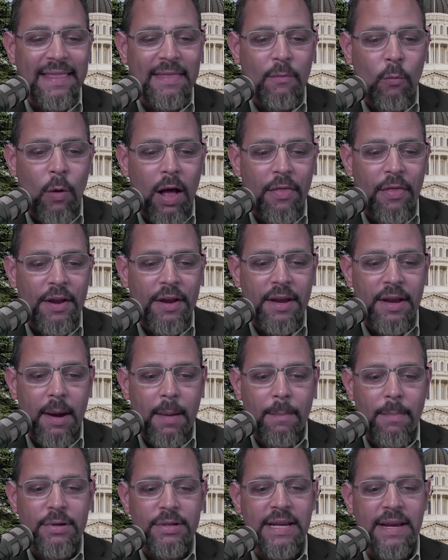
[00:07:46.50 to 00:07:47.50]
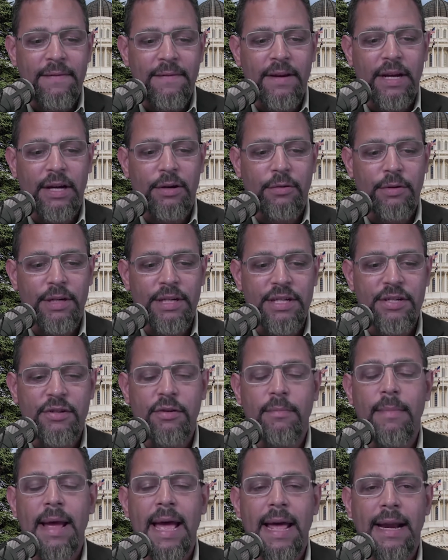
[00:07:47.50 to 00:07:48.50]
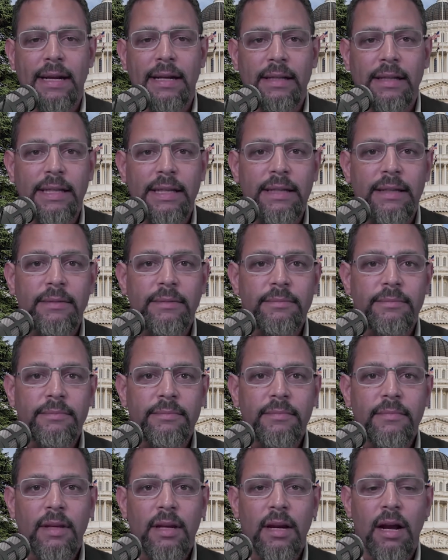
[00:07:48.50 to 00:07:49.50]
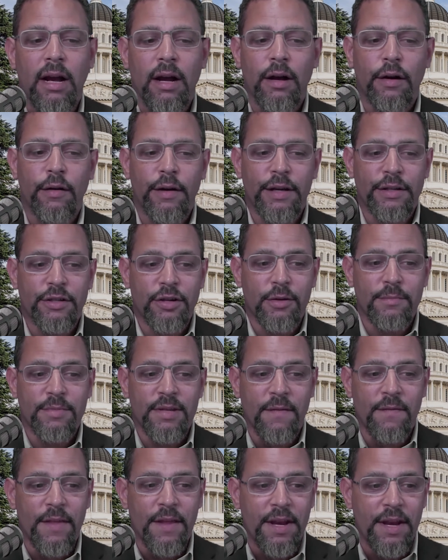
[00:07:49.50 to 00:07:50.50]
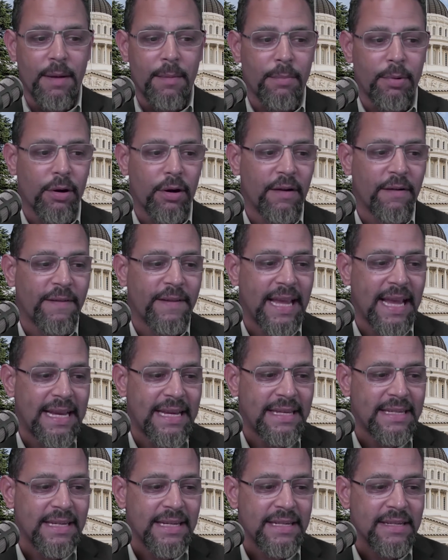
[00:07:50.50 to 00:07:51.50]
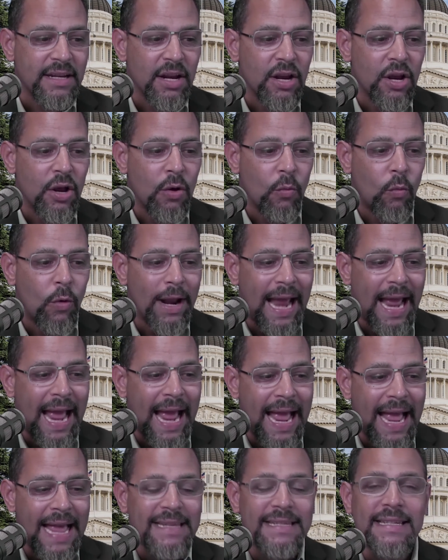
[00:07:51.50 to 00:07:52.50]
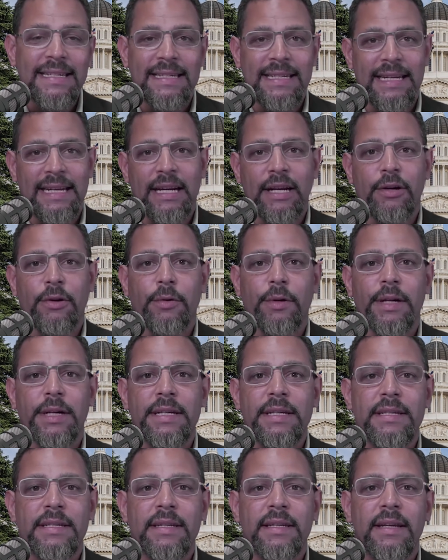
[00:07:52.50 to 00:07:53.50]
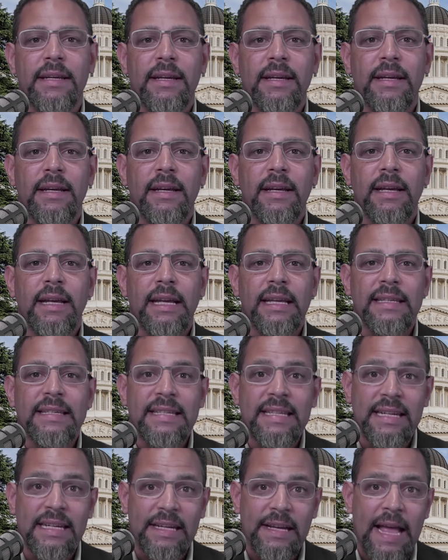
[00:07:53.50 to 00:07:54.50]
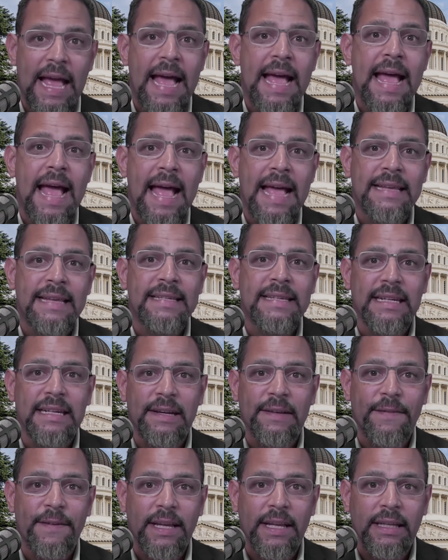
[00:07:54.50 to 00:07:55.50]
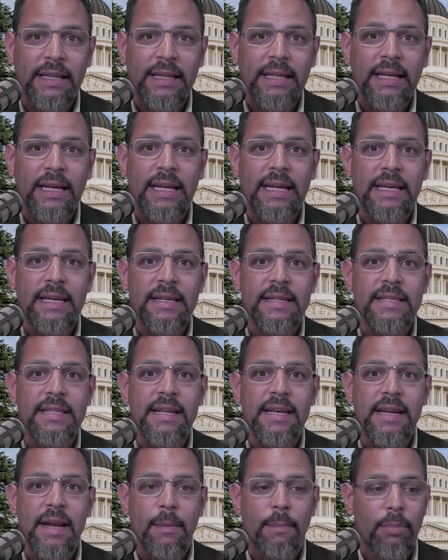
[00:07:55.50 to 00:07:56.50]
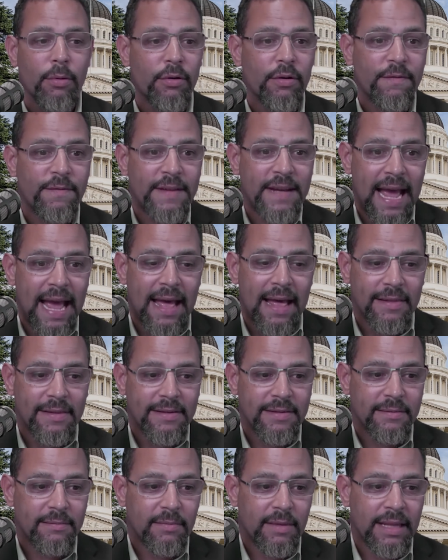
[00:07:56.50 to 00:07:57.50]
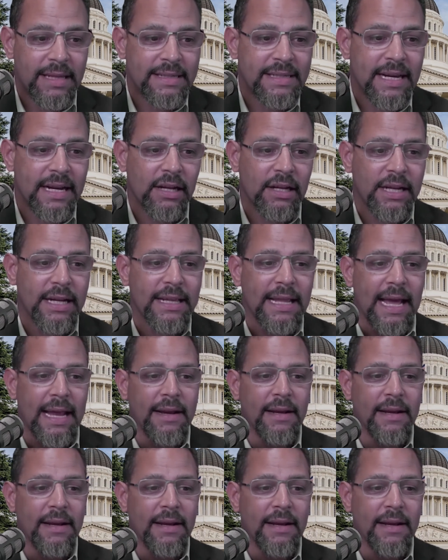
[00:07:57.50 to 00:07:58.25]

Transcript: while the numbers have increased dramatically in terms of the number of cases, what hasn't increased as significantly is the number of deaths. Let's take a look at that.